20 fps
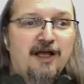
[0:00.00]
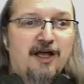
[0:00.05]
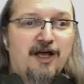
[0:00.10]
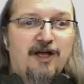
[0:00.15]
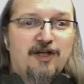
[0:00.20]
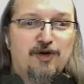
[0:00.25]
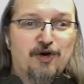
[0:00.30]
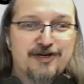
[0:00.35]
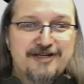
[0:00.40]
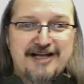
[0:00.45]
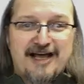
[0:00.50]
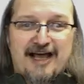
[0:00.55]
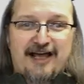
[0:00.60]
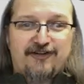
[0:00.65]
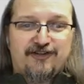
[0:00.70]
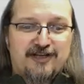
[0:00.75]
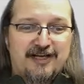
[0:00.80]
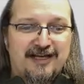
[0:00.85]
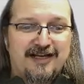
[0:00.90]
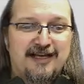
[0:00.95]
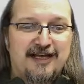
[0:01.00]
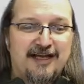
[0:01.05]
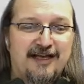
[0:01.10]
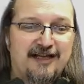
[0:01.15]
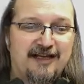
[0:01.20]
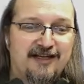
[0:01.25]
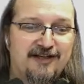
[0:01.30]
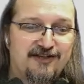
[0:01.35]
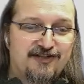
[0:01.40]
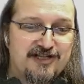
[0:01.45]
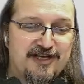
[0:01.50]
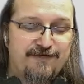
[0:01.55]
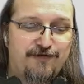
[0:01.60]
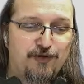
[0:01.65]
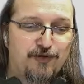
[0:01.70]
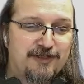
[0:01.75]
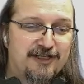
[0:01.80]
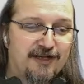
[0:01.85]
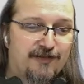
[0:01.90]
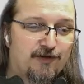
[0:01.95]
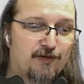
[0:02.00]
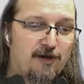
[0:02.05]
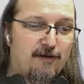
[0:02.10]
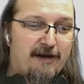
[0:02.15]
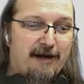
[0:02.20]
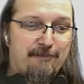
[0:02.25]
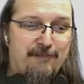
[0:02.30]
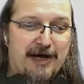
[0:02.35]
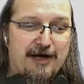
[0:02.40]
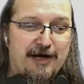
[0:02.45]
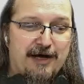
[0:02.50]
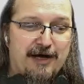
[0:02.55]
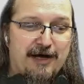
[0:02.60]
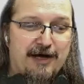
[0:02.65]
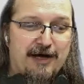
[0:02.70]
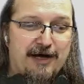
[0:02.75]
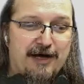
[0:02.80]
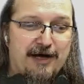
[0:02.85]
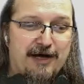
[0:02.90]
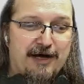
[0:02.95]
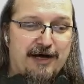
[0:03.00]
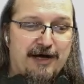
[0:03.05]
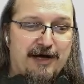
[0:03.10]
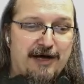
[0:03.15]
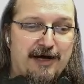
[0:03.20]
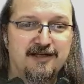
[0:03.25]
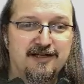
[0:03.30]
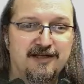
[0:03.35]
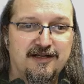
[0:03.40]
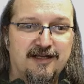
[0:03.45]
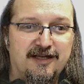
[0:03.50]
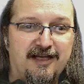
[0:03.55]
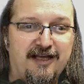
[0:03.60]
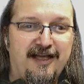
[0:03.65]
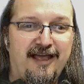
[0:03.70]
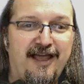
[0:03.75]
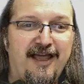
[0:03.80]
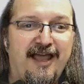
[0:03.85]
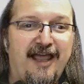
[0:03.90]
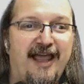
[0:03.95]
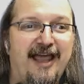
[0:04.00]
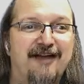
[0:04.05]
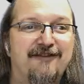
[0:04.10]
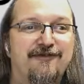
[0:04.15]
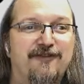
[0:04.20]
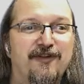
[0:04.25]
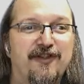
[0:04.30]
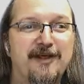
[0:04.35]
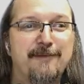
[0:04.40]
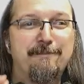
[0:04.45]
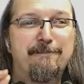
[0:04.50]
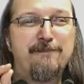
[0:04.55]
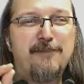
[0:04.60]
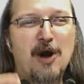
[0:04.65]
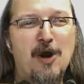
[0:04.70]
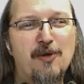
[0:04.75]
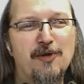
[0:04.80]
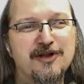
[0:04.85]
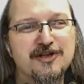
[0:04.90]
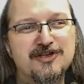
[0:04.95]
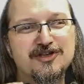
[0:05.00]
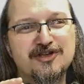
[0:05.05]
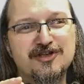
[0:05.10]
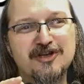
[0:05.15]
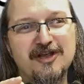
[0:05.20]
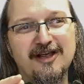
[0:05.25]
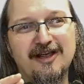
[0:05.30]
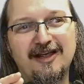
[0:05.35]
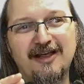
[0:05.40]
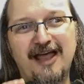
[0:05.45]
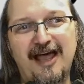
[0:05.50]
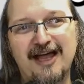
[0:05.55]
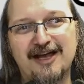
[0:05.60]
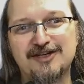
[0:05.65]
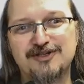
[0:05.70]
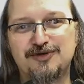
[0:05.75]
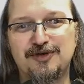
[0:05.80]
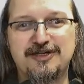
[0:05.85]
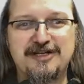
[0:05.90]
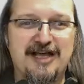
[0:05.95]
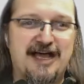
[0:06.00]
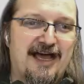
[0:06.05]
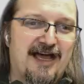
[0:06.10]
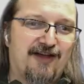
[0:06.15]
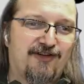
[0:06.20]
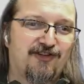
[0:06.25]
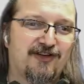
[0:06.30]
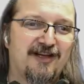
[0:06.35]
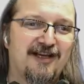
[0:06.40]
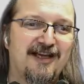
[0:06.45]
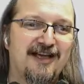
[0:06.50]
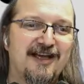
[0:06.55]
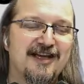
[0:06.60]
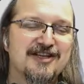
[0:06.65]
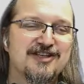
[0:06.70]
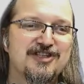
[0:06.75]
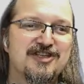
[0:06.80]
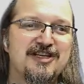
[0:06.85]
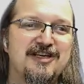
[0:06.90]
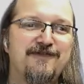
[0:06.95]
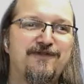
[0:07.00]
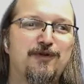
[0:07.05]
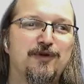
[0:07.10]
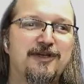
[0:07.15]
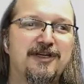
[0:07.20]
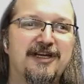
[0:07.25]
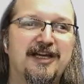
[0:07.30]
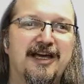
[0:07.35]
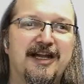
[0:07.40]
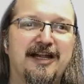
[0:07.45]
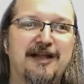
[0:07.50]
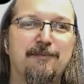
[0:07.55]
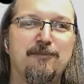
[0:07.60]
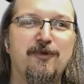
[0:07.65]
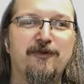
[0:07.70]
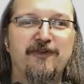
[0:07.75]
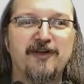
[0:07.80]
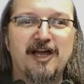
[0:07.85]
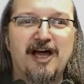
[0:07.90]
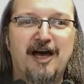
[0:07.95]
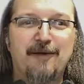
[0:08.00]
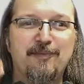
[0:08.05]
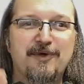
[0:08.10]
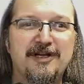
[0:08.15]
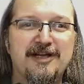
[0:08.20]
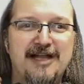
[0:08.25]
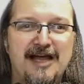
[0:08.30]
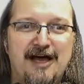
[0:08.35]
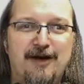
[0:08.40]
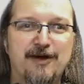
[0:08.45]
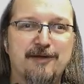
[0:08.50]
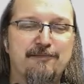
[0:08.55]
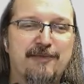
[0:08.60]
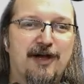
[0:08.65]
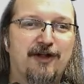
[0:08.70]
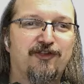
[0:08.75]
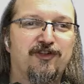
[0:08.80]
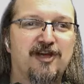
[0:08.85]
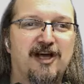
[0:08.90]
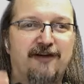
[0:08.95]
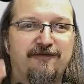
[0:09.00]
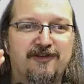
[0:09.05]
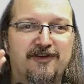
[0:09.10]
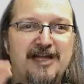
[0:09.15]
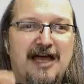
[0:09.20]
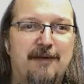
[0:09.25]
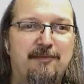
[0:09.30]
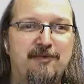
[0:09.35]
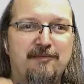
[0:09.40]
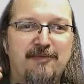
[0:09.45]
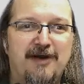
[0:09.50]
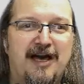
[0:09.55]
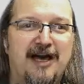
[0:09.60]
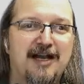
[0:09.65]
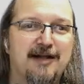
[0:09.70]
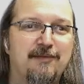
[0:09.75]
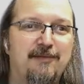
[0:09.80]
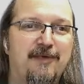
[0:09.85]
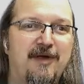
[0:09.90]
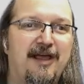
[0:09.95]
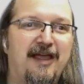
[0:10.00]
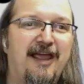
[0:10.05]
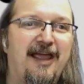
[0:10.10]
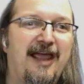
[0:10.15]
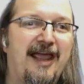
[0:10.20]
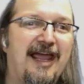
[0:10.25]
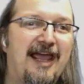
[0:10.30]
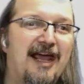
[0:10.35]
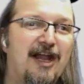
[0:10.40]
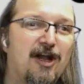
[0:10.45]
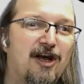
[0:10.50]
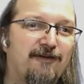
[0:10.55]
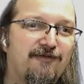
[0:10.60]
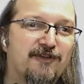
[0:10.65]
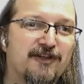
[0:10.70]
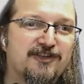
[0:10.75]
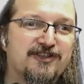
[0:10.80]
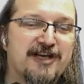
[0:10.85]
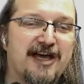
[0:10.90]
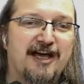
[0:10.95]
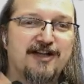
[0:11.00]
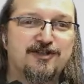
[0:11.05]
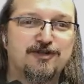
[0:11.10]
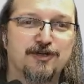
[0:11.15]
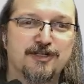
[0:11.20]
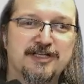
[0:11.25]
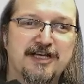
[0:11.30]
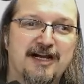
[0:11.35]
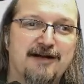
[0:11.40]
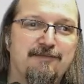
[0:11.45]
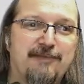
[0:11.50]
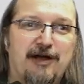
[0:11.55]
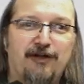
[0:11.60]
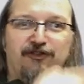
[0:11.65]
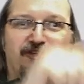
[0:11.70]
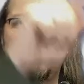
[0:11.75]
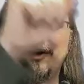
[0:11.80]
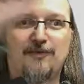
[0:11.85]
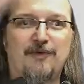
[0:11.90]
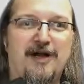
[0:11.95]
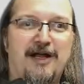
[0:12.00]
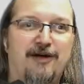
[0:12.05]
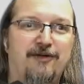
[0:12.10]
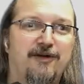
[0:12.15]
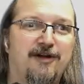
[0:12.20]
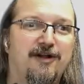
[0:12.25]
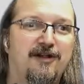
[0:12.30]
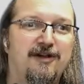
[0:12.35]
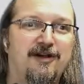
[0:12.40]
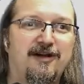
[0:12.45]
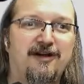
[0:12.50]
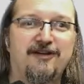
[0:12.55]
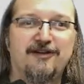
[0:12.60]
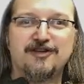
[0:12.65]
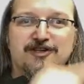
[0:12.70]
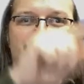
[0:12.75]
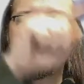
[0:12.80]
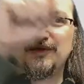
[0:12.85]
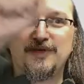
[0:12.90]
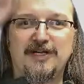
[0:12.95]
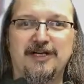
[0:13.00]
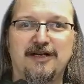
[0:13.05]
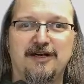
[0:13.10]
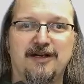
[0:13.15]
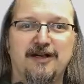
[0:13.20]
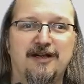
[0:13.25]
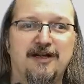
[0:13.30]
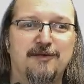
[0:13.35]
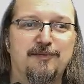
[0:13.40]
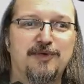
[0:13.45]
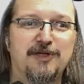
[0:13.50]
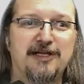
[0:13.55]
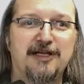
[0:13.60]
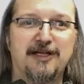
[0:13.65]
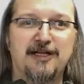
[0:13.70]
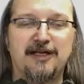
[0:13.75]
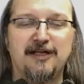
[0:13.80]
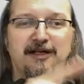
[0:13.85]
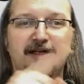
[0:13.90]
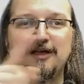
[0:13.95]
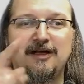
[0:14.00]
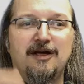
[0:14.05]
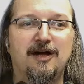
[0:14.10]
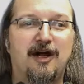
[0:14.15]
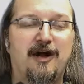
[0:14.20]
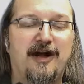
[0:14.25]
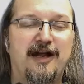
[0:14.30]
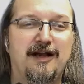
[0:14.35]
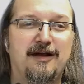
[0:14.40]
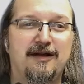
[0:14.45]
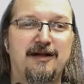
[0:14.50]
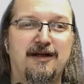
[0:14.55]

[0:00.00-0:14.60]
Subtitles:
your task, see if you can get the robot bouncing, and for the bonus extra task, see if you can get it moving up and down and bouncing off the top and bottom and off the side, so it's kind of bouncing around the screen completely. All right,